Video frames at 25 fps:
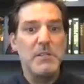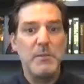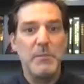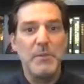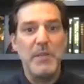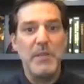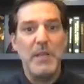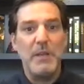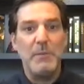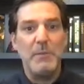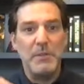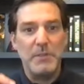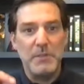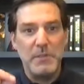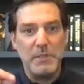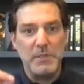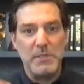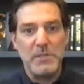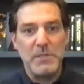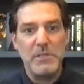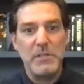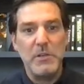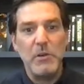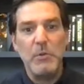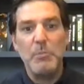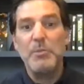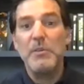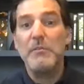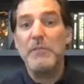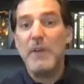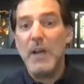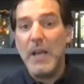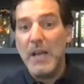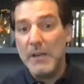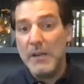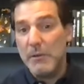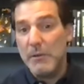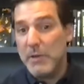to be able to still
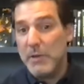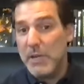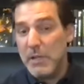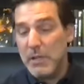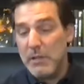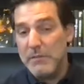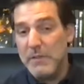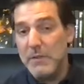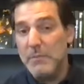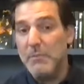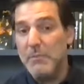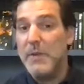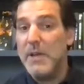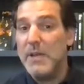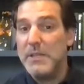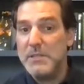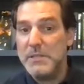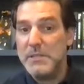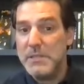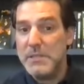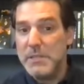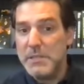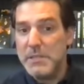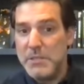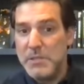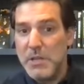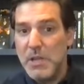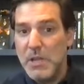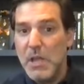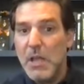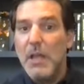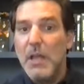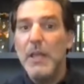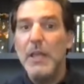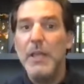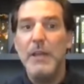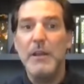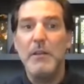provide a relevant message
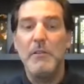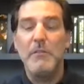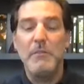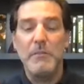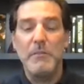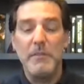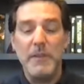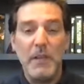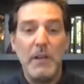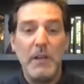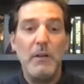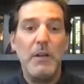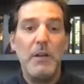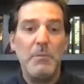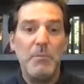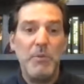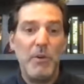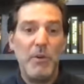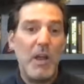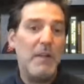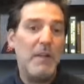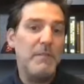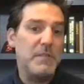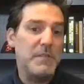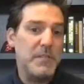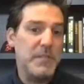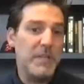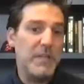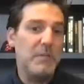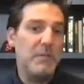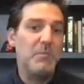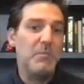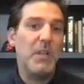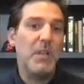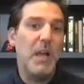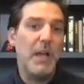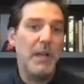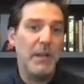in a very privacy
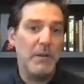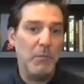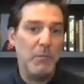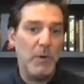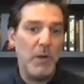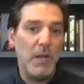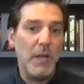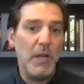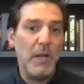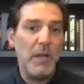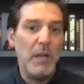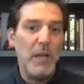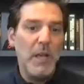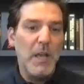compliant way.